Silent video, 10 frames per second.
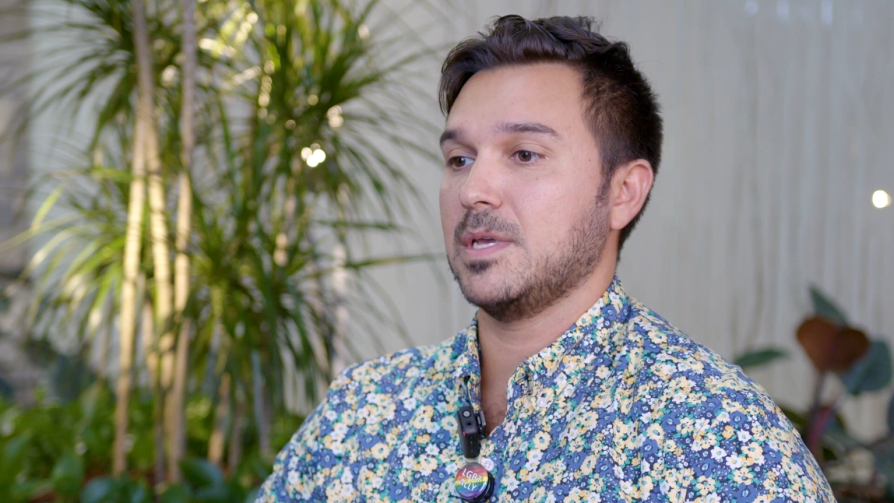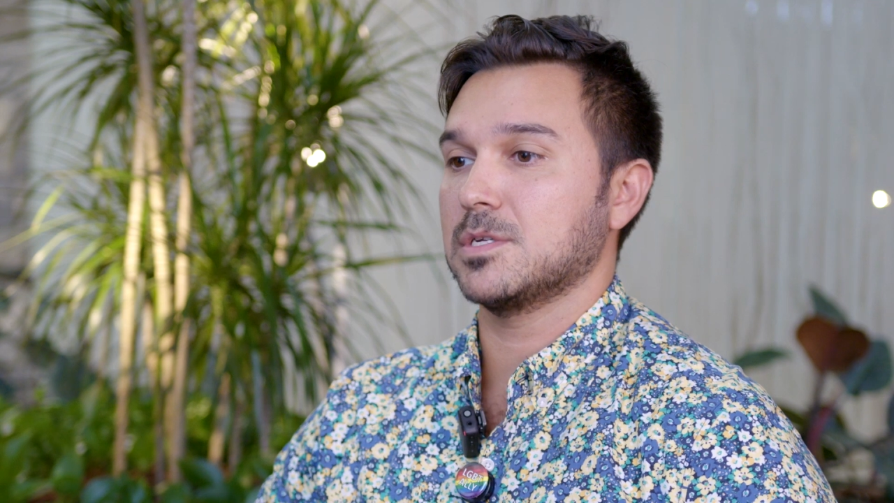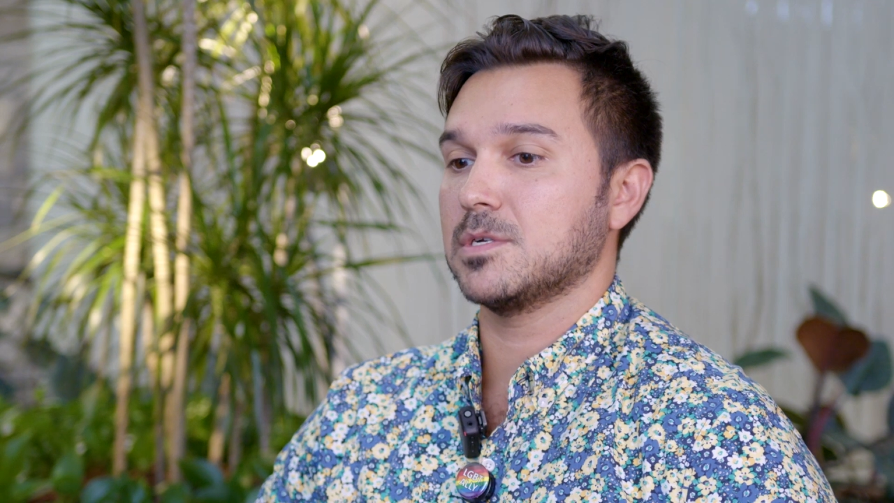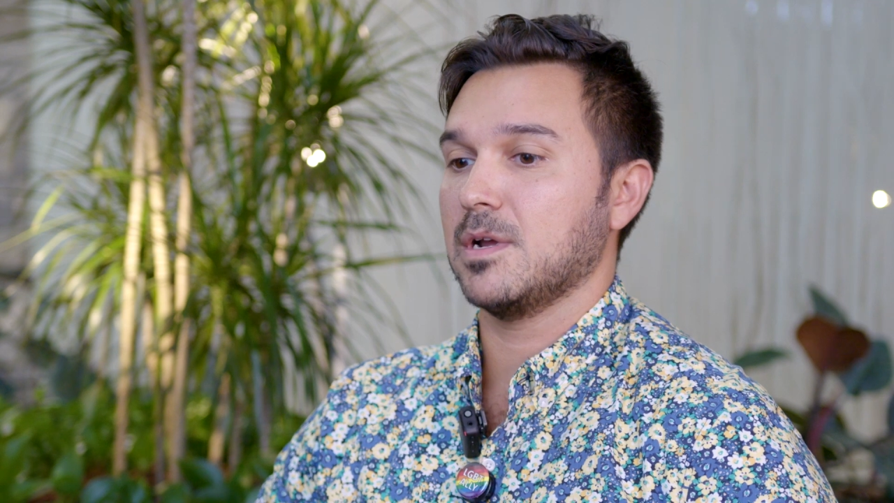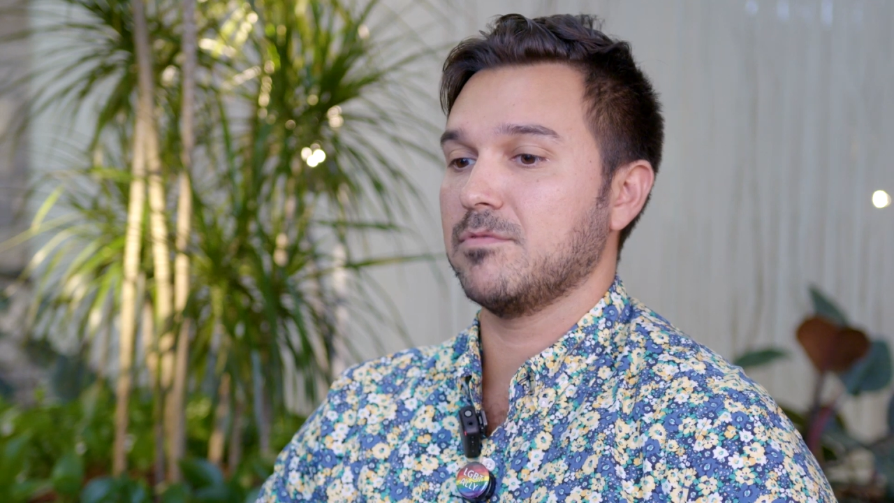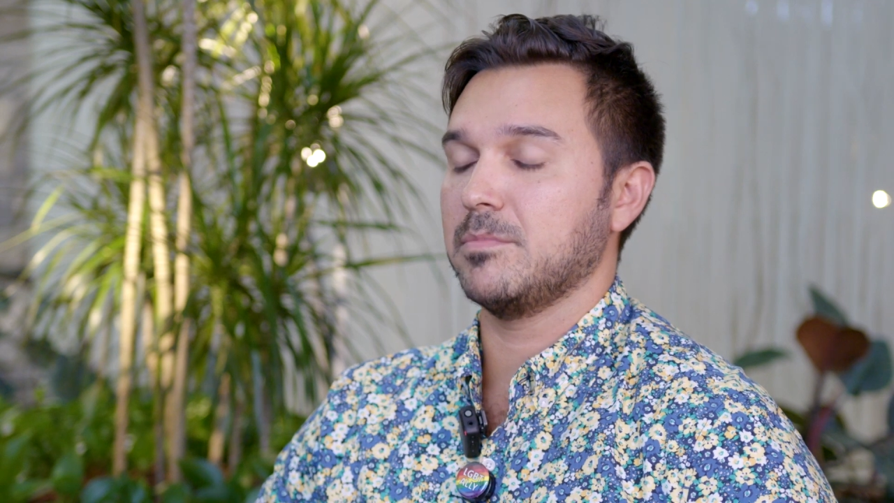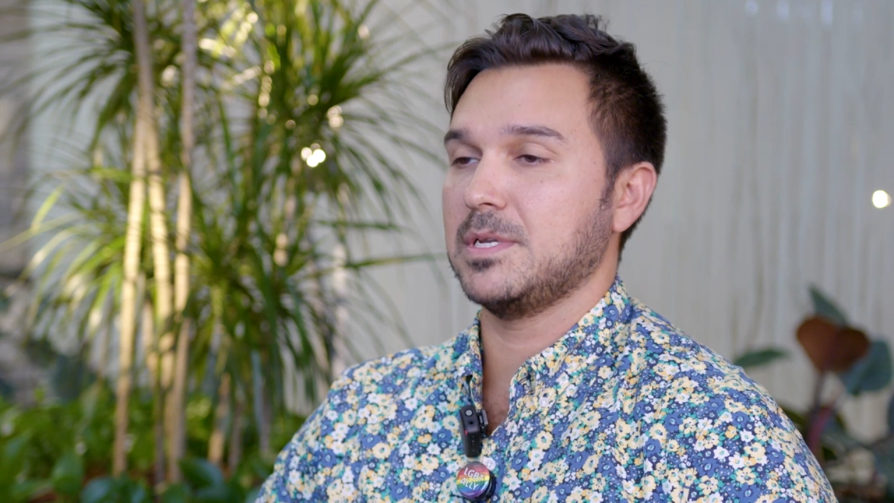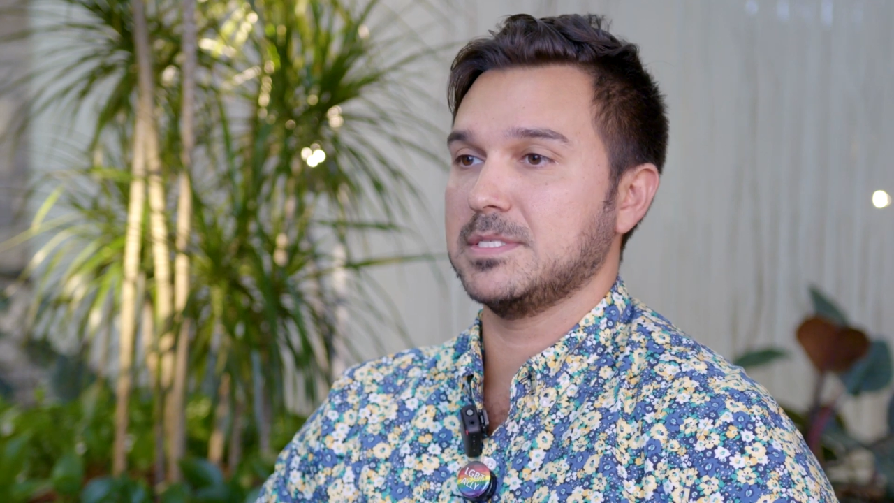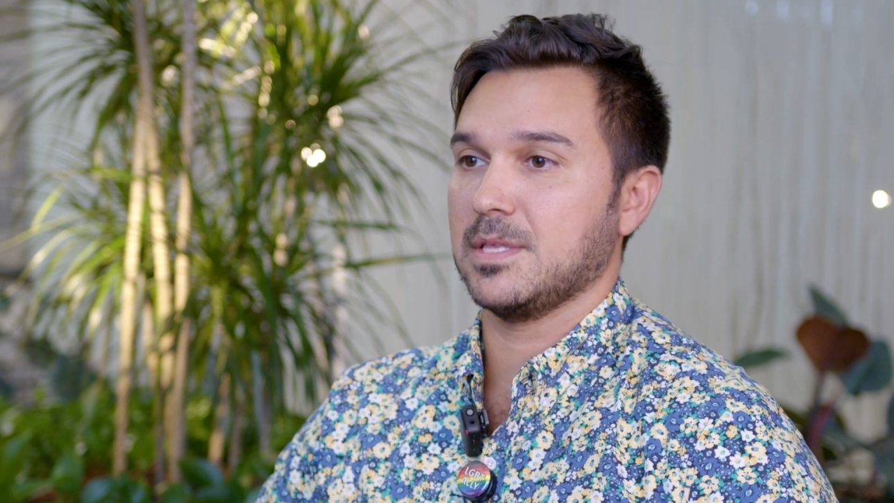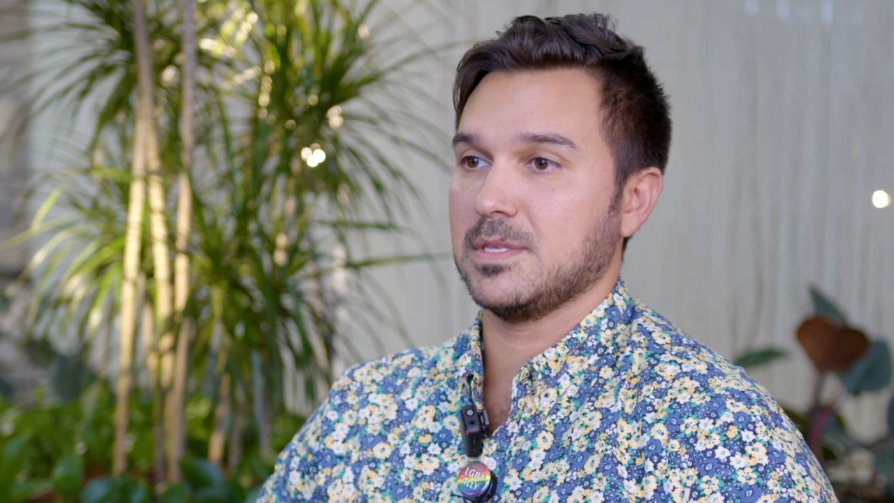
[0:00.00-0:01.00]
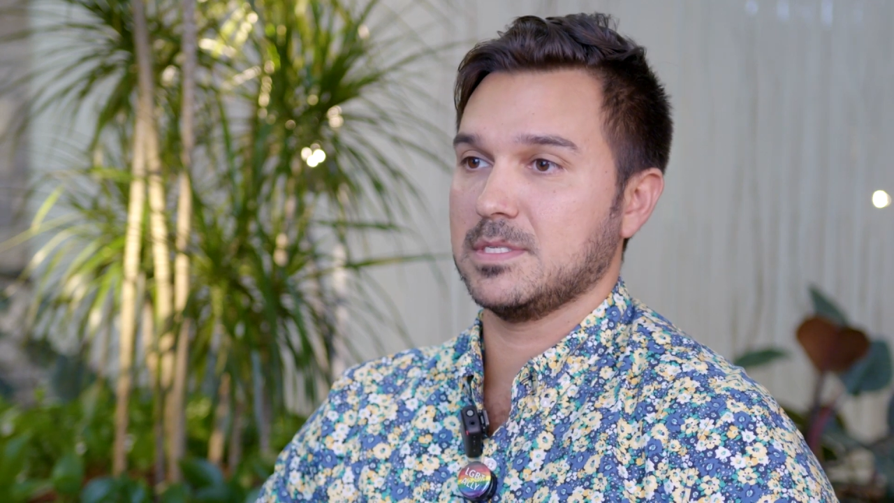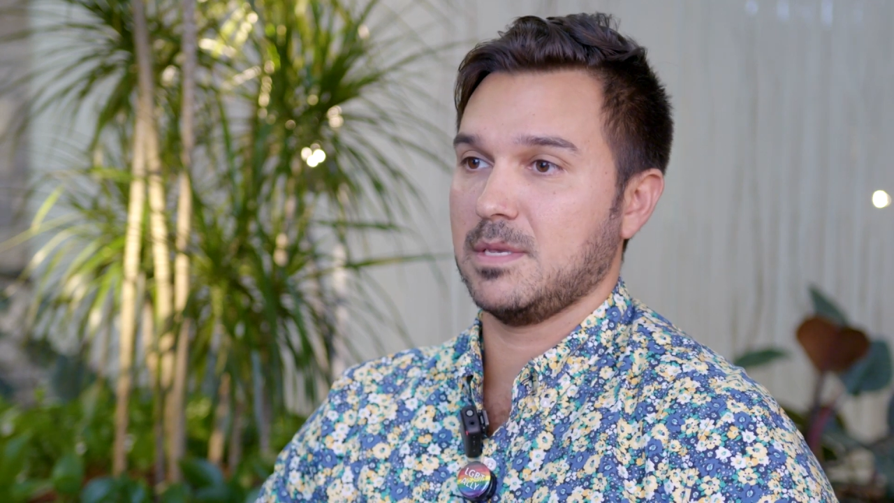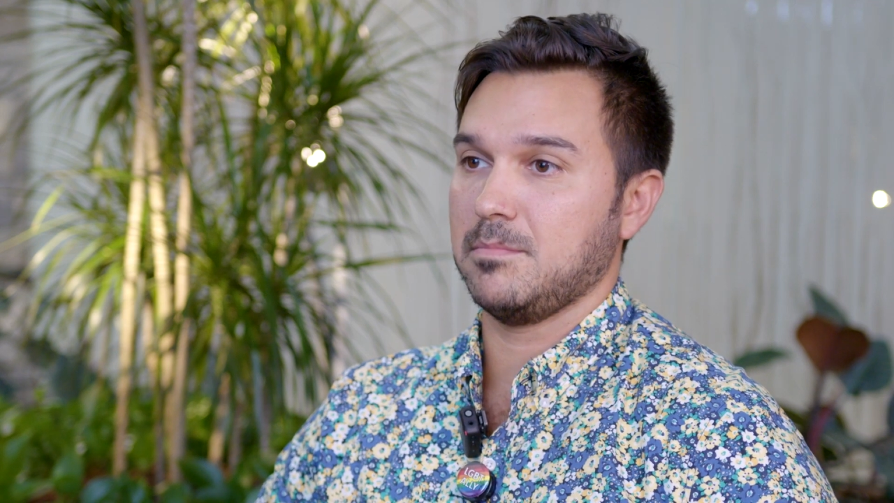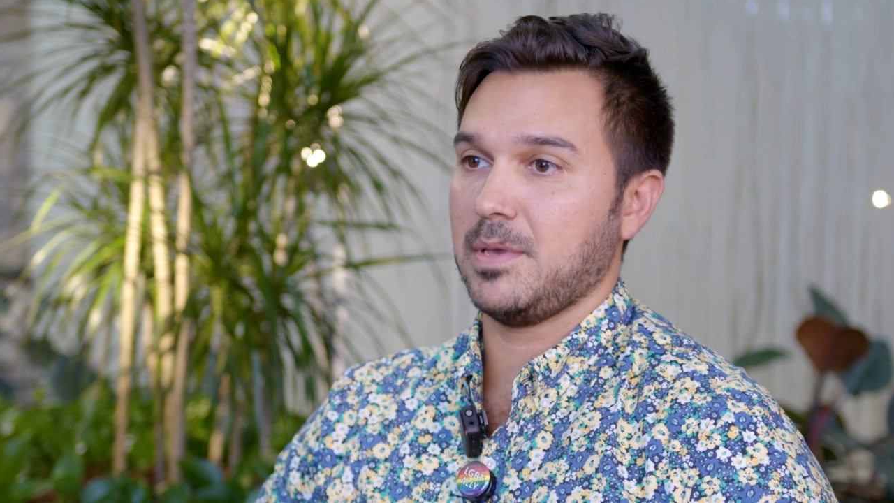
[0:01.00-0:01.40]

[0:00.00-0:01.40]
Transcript: make sure everybody's on the same